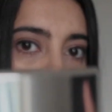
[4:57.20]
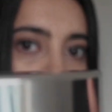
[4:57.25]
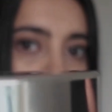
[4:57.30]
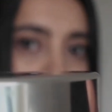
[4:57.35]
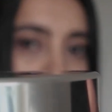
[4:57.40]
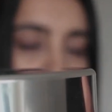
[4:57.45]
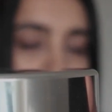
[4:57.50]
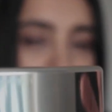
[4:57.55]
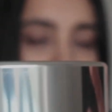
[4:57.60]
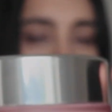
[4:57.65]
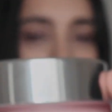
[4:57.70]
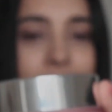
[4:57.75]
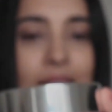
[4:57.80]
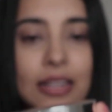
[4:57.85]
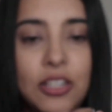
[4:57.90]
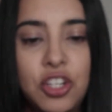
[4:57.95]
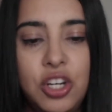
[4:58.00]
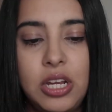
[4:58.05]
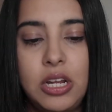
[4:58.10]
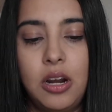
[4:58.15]
this is
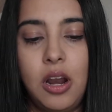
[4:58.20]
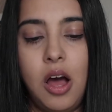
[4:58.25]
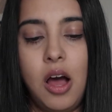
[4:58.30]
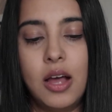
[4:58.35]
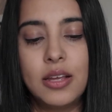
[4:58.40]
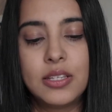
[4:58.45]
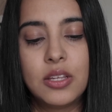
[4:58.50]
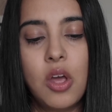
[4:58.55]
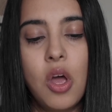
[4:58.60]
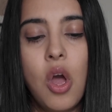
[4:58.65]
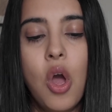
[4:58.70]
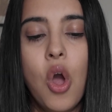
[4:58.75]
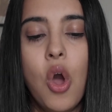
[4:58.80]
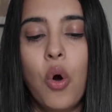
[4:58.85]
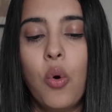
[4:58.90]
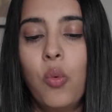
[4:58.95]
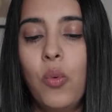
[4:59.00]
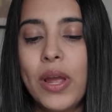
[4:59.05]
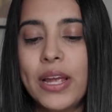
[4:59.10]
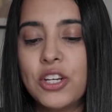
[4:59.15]
actually glass,
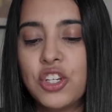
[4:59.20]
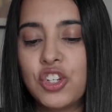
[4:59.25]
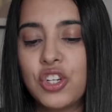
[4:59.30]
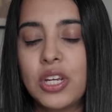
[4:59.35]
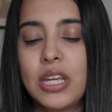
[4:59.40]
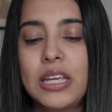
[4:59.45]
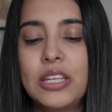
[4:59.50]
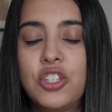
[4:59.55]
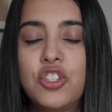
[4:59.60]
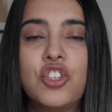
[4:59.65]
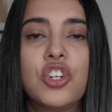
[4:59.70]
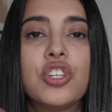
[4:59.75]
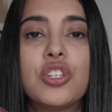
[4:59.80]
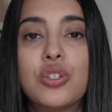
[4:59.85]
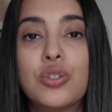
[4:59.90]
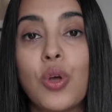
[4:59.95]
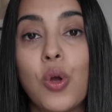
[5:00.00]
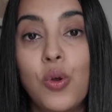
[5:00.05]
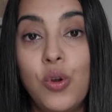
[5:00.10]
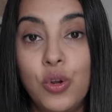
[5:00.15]
which is just
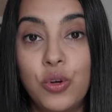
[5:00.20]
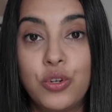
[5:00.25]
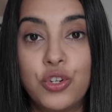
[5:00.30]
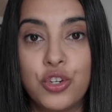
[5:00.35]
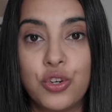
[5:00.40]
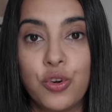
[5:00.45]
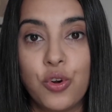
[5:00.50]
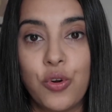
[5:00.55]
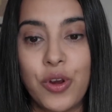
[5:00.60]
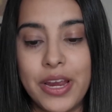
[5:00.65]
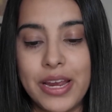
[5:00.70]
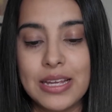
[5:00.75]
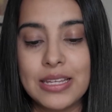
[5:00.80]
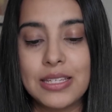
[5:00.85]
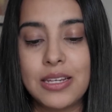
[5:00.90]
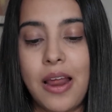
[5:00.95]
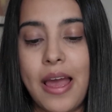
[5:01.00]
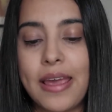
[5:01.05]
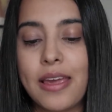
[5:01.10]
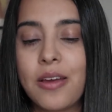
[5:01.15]
so luxurious.
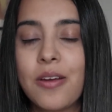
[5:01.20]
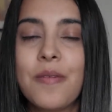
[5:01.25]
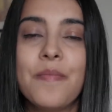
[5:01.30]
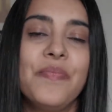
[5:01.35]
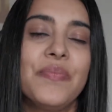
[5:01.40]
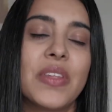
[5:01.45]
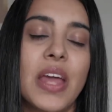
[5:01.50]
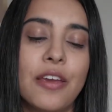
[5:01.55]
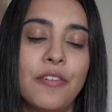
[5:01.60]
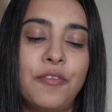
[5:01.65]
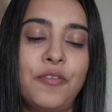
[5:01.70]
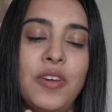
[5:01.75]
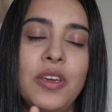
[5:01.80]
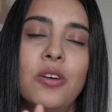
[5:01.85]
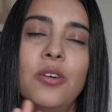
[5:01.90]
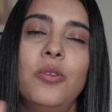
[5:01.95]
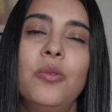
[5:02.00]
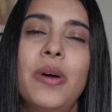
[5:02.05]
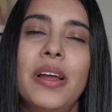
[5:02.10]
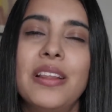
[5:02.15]
Like, I
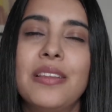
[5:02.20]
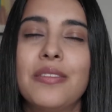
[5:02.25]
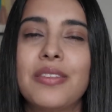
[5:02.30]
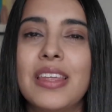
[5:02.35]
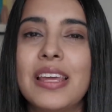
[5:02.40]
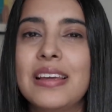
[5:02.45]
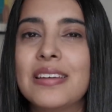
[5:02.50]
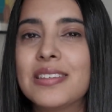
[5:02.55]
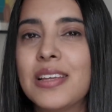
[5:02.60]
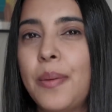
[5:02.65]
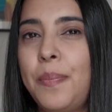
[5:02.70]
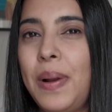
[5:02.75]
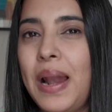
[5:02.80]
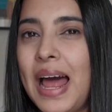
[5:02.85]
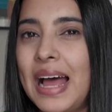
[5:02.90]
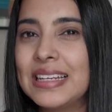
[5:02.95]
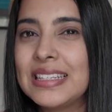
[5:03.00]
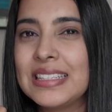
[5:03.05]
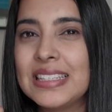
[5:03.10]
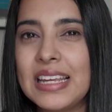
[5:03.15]
feel when things are
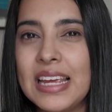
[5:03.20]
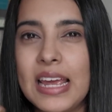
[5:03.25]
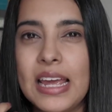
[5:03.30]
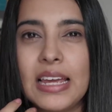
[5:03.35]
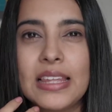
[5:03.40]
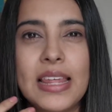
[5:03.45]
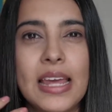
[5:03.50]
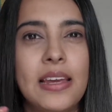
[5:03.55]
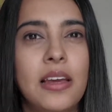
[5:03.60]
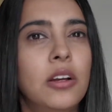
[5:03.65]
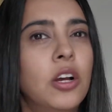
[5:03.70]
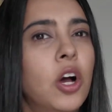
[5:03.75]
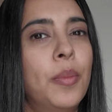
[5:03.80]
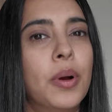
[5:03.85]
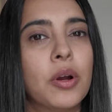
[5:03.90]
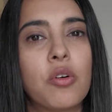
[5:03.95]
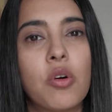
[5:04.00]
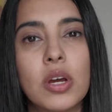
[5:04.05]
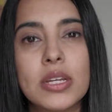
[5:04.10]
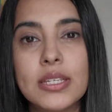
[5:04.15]
plastic, they can
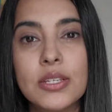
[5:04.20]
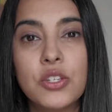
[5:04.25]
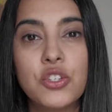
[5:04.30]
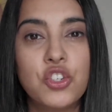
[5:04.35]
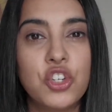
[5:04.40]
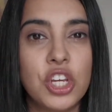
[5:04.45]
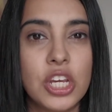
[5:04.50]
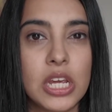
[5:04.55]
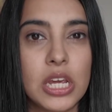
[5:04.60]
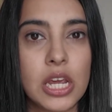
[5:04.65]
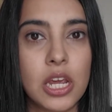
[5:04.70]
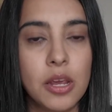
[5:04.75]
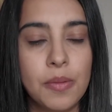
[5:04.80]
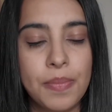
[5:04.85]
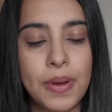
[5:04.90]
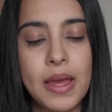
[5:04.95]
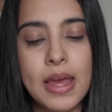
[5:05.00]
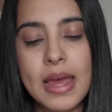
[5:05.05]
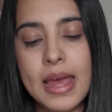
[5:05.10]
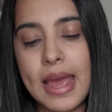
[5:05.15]
across as cheap,
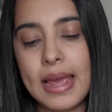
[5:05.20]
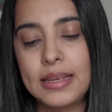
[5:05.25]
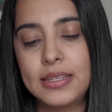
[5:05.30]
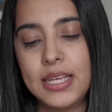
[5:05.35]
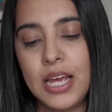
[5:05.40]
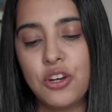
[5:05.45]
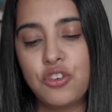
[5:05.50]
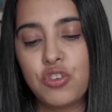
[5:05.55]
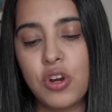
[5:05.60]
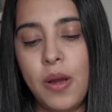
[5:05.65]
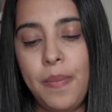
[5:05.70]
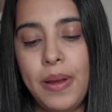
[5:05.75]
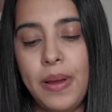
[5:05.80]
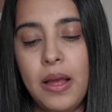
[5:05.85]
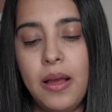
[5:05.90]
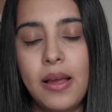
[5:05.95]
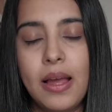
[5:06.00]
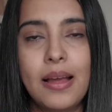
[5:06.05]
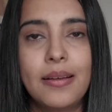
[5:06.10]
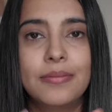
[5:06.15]
etc.
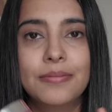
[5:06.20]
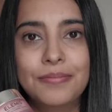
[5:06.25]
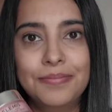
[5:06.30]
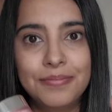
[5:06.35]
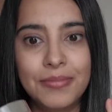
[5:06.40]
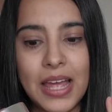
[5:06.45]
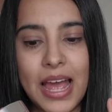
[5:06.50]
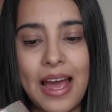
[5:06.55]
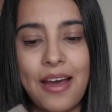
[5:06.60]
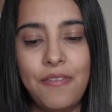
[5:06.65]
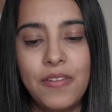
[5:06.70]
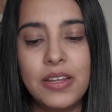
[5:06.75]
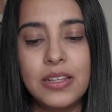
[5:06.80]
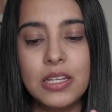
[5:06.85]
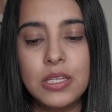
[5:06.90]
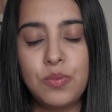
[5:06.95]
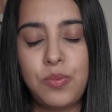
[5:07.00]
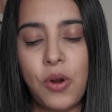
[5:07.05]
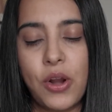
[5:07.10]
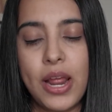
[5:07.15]
But having
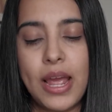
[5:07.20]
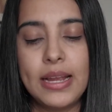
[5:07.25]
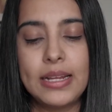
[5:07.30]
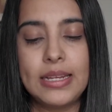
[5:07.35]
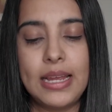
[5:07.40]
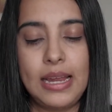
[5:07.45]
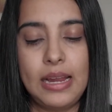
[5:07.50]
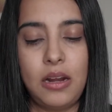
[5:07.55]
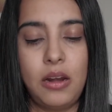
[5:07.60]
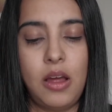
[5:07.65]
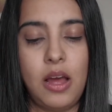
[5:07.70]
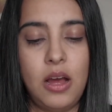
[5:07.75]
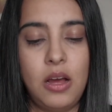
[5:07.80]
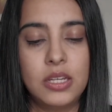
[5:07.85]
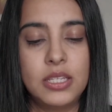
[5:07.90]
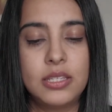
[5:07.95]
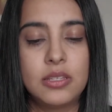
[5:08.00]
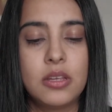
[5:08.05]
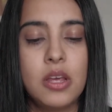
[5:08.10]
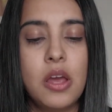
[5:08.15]
this product in
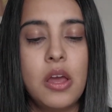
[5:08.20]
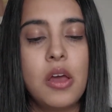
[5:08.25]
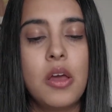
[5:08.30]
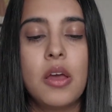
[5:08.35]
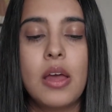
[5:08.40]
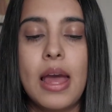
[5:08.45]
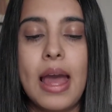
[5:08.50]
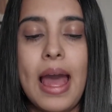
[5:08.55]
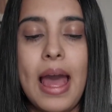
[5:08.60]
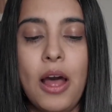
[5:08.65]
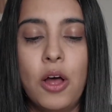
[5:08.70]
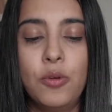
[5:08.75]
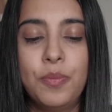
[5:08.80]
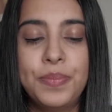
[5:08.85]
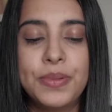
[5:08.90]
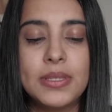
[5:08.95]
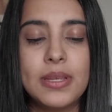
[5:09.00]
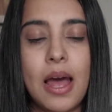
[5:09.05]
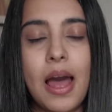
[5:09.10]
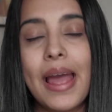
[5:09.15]
glass
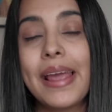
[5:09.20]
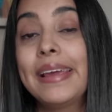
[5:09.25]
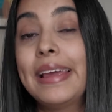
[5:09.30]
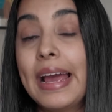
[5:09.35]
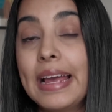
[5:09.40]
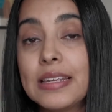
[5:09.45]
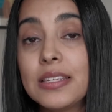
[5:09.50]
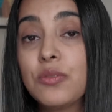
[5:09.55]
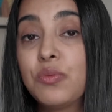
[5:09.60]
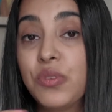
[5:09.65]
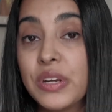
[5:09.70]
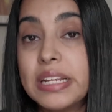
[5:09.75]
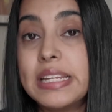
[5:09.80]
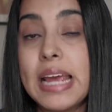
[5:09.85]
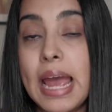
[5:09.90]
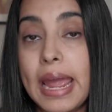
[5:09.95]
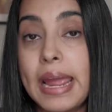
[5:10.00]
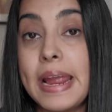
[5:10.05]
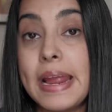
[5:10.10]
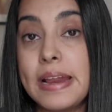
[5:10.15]
helps, I guess,
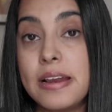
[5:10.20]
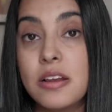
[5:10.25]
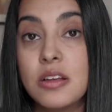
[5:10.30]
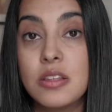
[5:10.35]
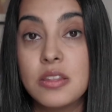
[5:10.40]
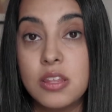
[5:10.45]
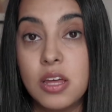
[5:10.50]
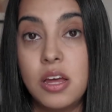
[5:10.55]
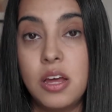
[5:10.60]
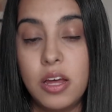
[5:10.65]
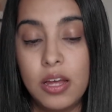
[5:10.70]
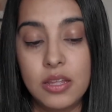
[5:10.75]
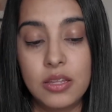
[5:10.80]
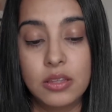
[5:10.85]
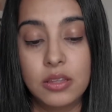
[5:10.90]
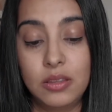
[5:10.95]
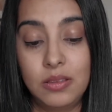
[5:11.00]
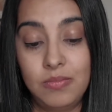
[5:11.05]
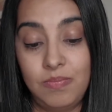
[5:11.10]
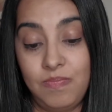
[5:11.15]
retain the
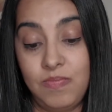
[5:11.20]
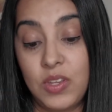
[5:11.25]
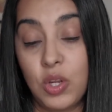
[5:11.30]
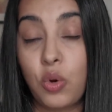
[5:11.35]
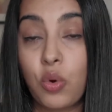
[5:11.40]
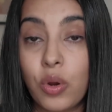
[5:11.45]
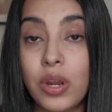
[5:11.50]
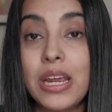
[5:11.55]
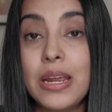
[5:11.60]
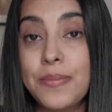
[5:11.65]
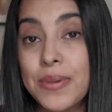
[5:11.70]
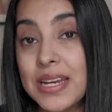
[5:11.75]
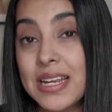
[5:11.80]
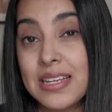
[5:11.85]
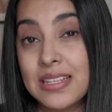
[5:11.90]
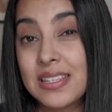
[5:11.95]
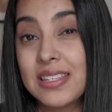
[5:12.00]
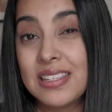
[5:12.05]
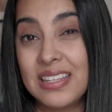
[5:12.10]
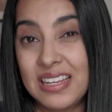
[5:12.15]
cream in
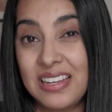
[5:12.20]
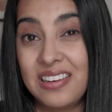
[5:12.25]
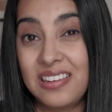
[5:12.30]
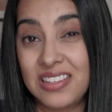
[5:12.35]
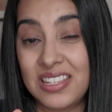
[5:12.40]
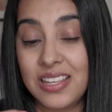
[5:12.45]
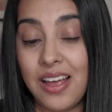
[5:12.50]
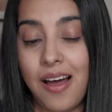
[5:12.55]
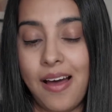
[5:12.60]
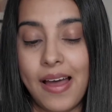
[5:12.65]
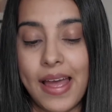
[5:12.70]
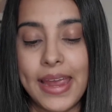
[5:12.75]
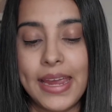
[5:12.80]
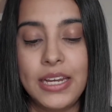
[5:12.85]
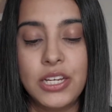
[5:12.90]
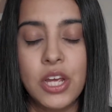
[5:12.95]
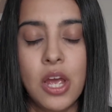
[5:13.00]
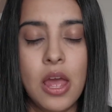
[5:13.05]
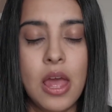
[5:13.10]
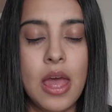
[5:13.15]
its
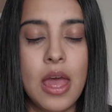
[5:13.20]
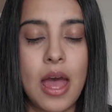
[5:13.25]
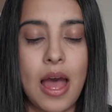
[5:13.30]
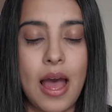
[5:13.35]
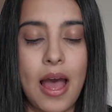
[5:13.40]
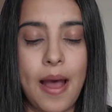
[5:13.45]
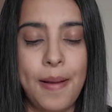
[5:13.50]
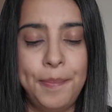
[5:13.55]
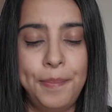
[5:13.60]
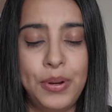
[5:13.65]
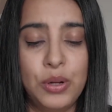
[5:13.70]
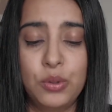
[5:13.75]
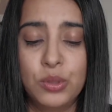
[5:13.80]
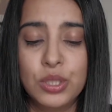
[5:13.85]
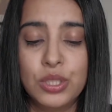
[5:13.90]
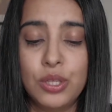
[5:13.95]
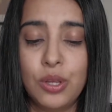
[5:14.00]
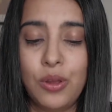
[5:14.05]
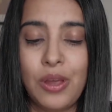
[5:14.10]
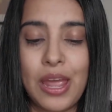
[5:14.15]
inside, but
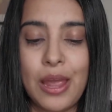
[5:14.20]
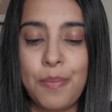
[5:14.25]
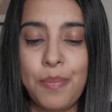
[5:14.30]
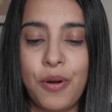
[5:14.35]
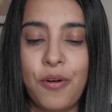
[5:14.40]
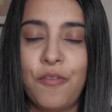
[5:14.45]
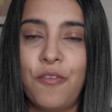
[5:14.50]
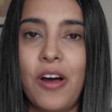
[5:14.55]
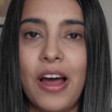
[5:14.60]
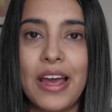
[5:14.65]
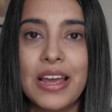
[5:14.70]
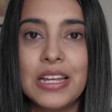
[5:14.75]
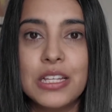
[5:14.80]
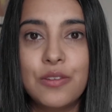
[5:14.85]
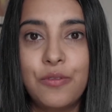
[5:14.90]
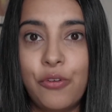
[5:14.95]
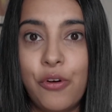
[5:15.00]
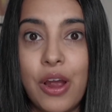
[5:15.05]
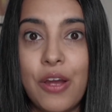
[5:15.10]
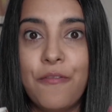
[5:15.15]
also it provides
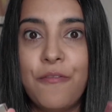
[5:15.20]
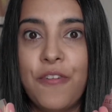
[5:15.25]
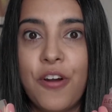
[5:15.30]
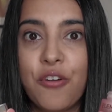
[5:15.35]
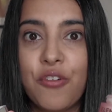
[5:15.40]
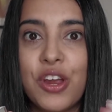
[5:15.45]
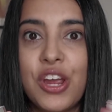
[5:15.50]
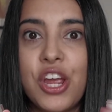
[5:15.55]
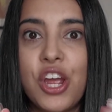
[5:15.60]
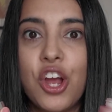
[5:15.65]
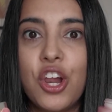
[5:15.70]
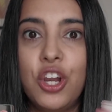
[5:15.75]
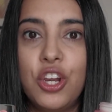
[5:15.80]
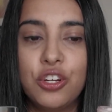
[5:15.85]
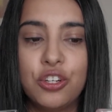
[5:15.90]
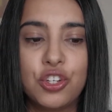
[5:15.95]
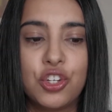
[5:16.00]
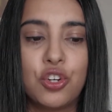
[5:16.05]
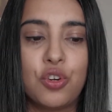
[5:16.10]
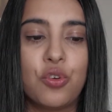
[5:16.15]
for a very
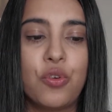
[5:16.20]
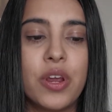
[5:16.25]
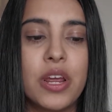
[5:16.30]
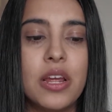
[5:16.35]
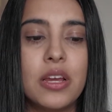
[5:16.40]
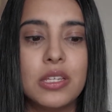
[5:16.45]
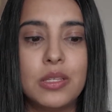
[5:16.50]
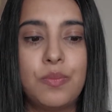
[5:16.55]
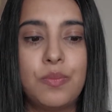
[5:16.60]
luxurious